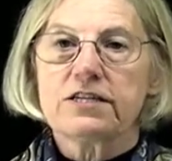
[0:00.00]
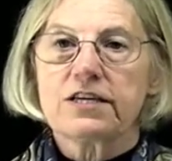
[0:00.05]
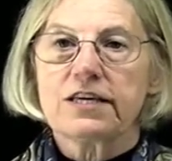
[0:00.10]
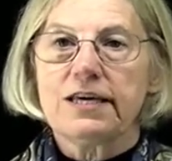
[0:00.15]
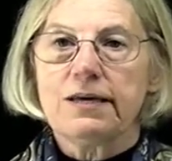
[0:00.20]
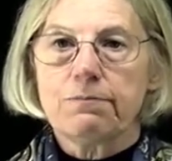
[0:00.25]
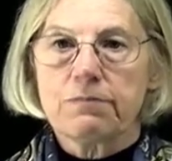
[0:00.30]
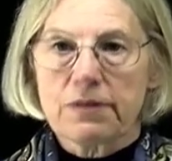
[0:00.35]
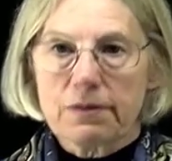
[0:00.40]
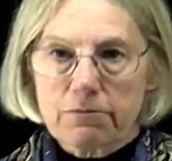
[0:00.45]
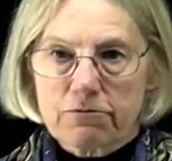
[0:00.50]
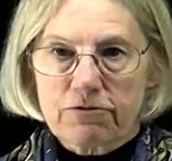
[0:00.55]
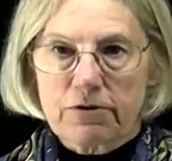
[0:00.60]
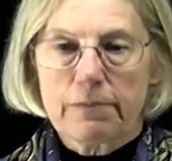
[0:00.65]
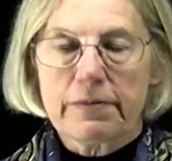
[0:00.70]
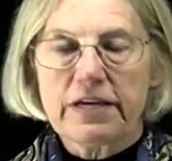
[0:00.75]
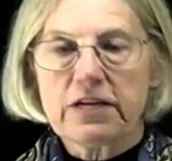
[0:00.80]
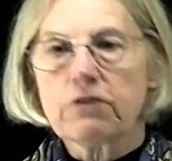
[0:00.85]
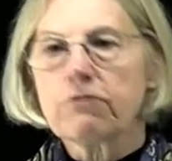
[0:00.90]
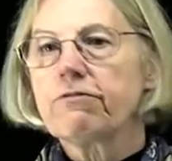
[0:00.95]
to keep them from
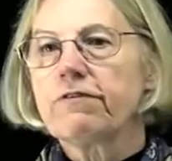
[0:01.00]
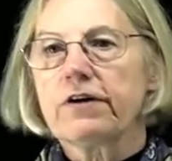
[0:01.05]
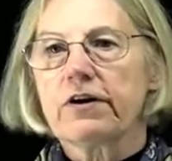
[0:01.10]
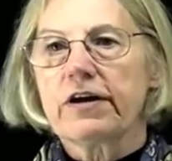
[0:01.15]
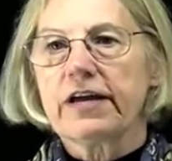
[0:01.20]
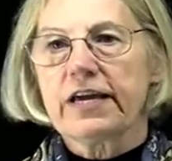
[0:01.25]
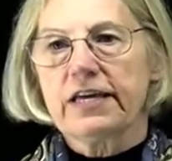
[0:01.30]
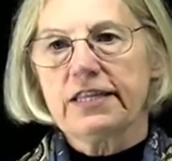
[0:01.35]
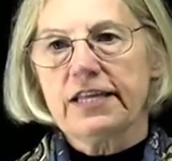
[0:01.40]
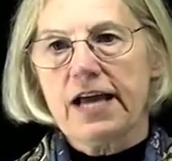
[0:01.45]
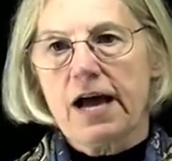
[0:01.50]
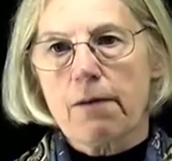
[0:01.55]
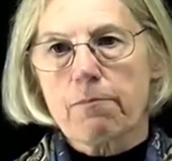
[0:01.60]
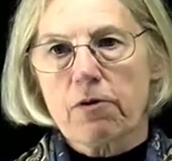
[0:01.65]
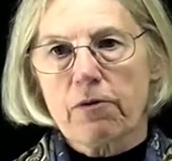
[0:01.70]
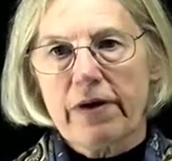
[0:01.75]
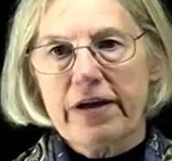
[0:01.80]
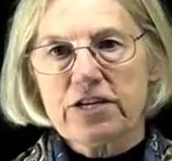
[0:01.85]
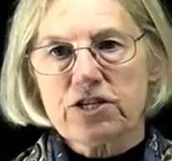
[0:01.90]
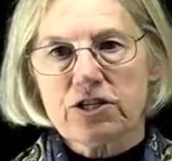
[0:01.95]
interfering in the
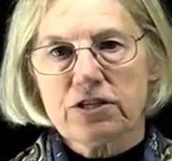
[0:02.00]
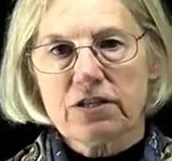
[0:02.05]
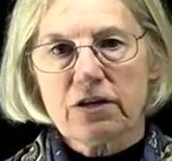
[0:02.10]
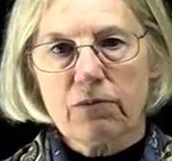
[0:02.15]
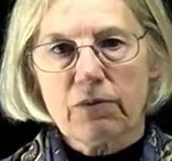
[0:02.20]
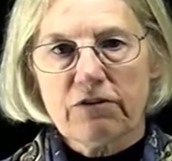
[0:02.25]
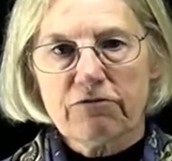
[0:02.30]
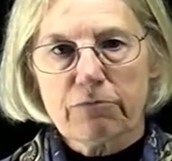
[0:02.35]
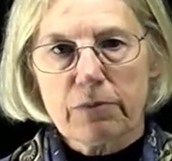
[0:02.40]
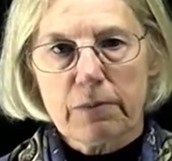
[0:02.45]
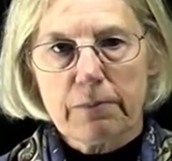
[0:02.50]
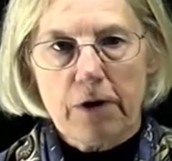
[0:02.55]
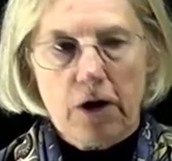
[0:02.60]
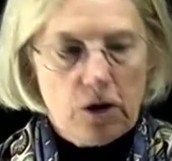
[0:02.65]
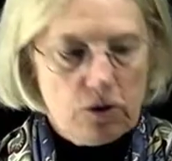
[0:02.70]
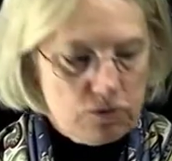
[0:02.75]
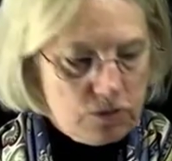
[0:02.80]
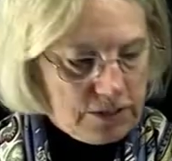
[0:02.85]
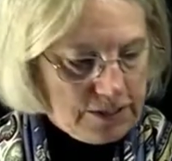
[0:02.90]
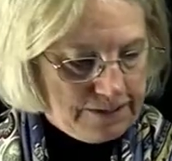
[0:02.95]
operation that we've
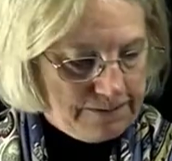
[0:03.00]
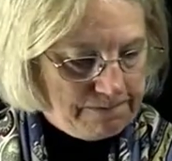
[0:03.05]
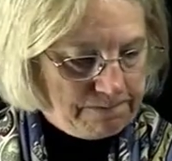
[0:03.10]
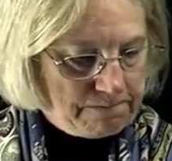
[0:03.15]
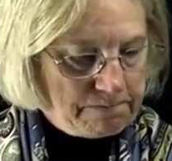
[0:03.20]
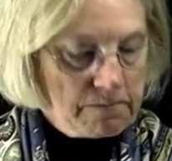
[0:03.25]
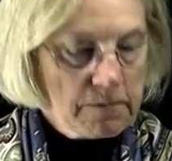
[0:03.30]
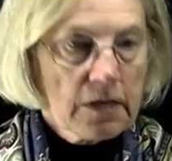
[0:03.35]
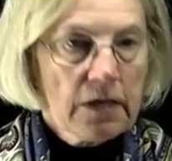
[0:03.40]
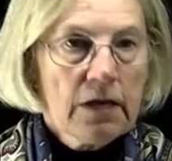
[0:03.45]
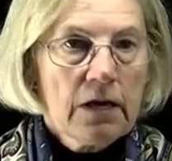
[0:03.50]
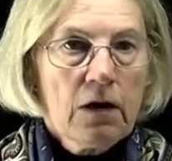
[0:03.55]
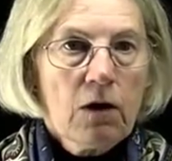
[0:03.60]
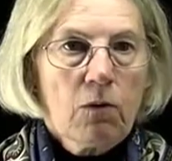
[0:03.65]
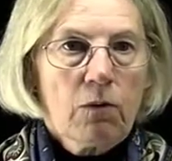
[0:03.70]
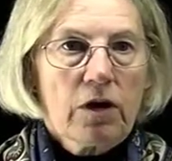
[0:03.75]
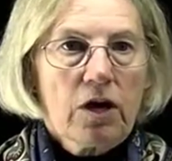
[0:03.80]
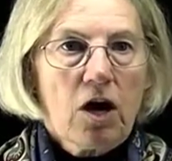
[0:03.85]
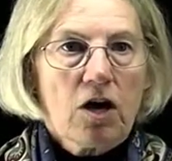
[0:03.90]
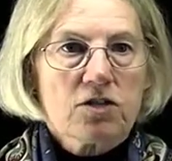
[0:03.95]
proposed.
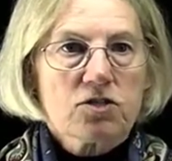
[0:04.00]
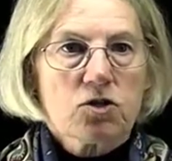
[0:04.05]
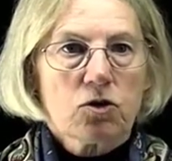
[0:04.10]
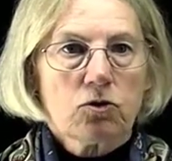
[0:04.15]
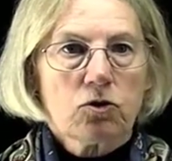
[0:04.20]
We also